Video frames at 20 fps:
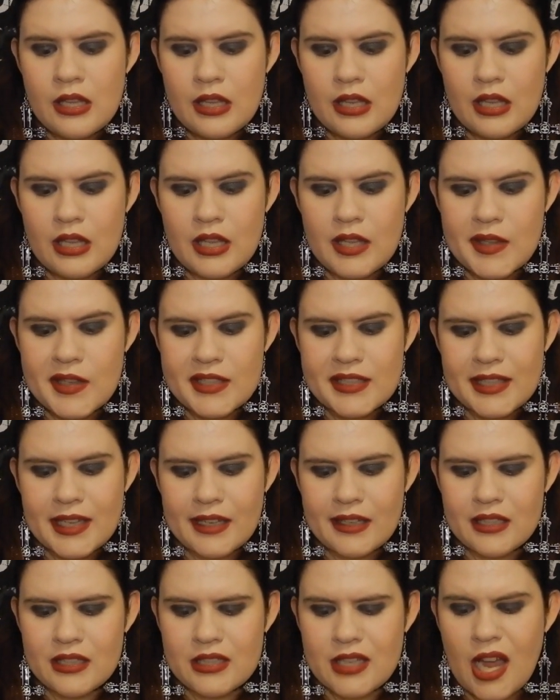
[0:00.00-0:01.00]
It is
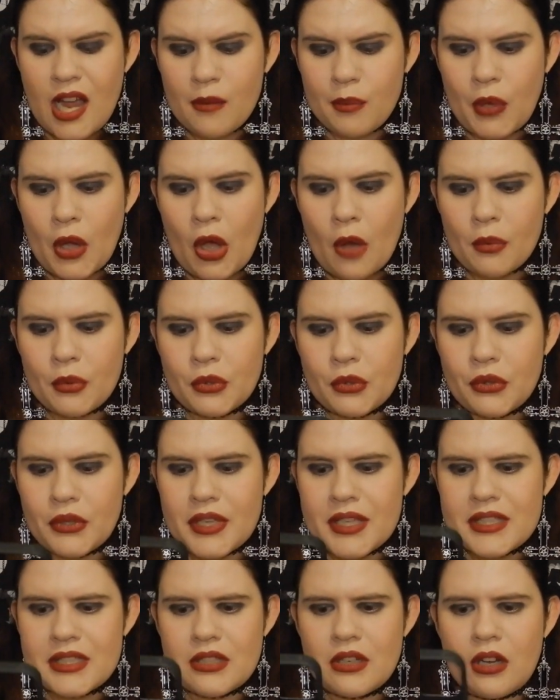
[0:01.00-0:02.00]
like dark purple.
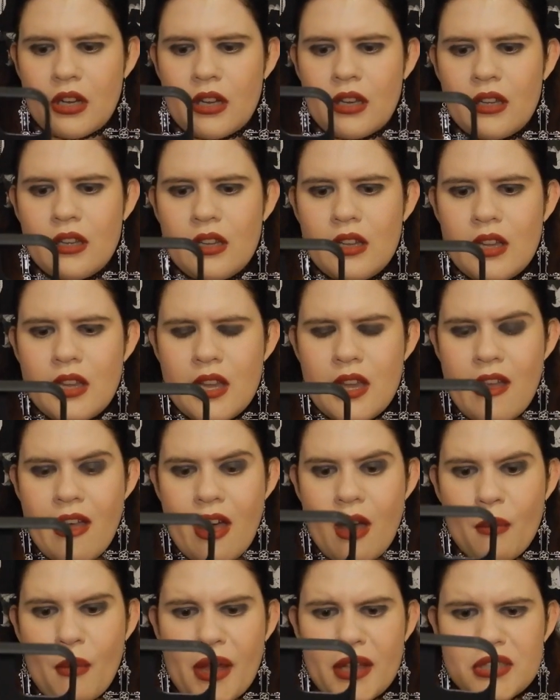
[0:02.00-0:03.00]
It's got
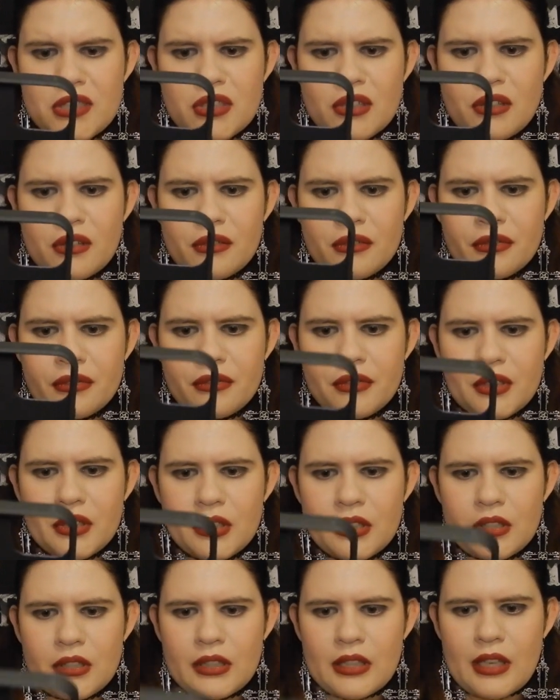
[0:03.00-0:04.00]
a bunch of
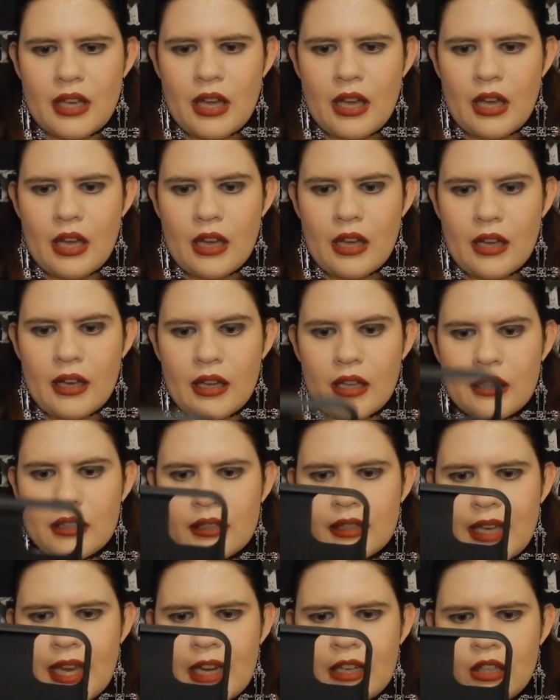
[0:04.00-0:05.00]
uh,
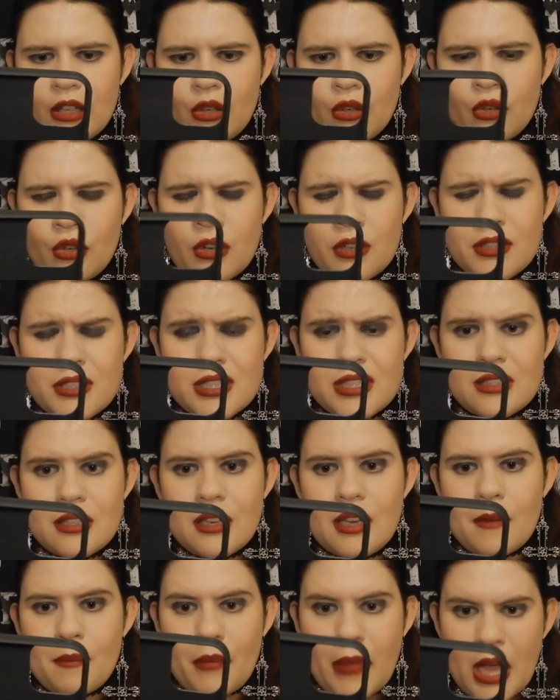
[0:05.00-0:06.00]
candy corns,
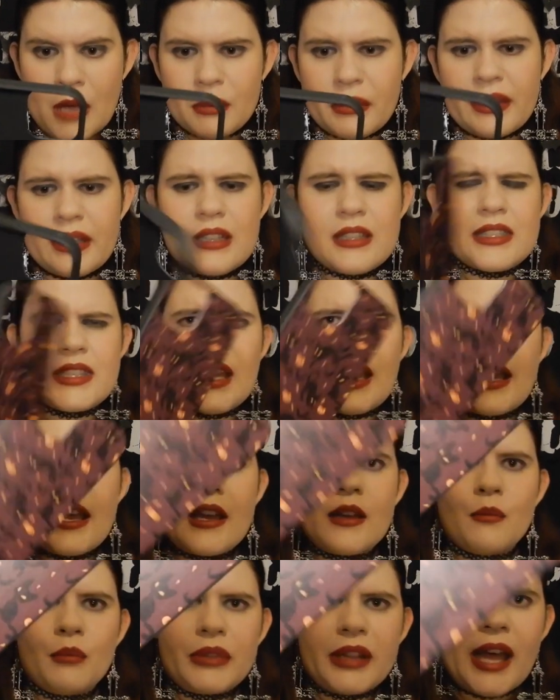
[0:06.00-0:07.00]
pumpkins,
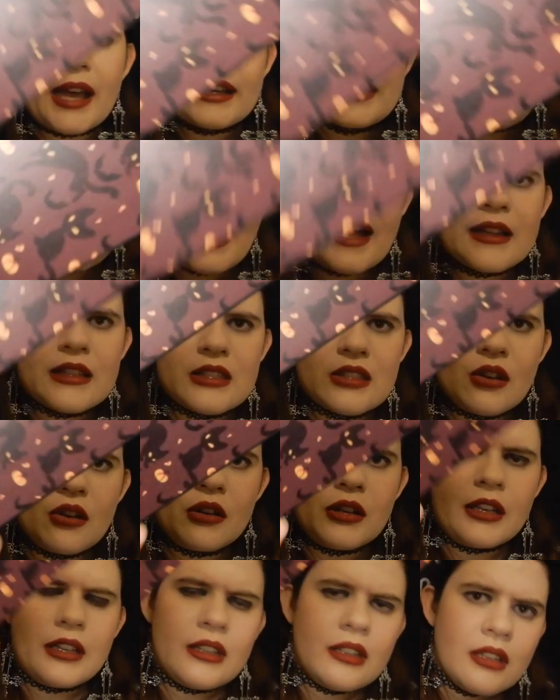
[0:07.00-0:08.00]
and black cats
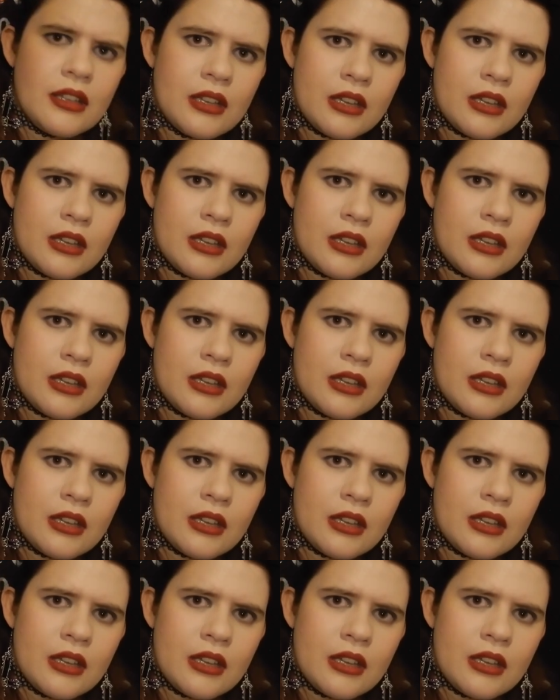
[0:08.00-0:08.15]
on it.